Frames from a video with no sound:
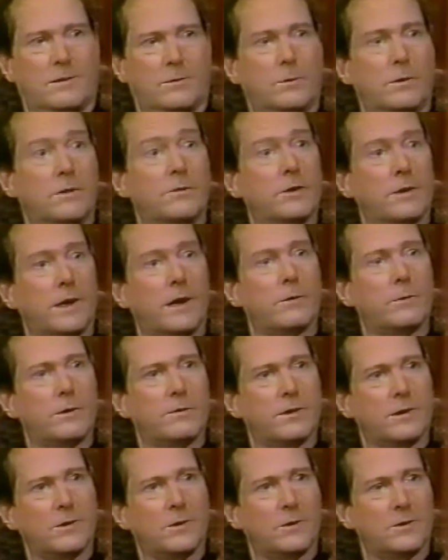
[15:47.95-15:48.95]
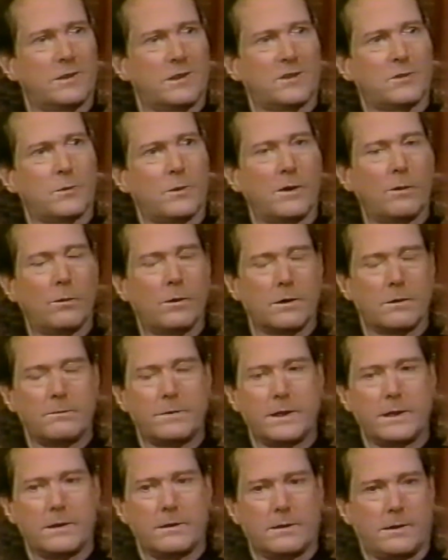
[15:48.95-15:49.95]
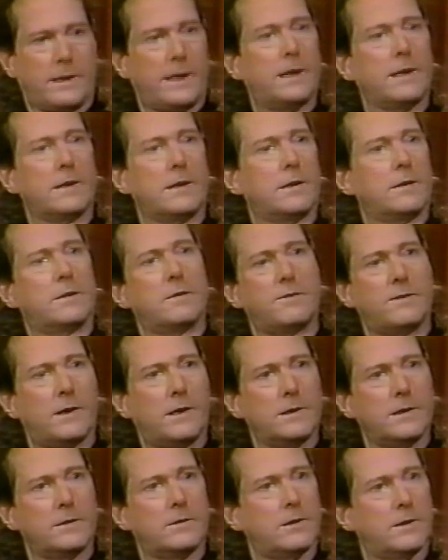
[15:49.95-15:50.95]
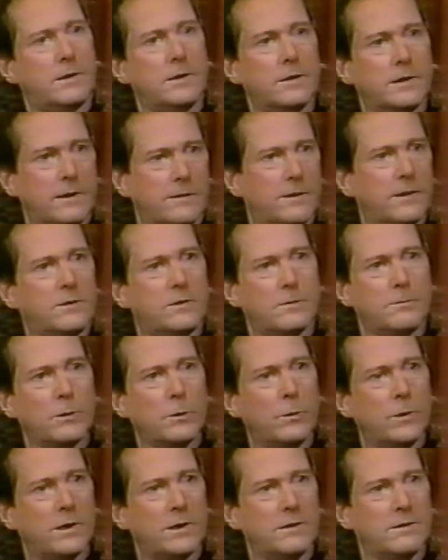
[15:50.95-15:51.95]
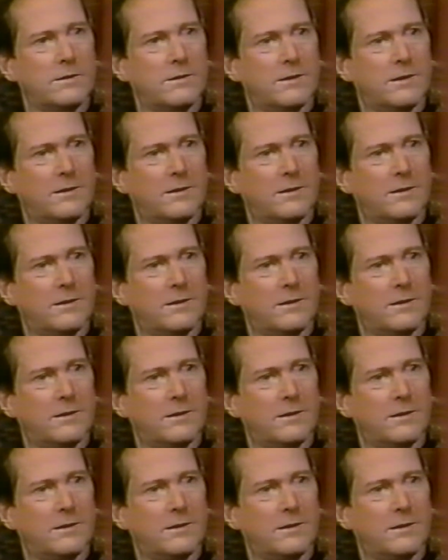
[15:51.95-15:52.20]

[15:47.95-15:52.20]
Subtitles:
wherever that river goes, that's where I want to be, and handed it to Fonda and said, here, give this to McGuinn.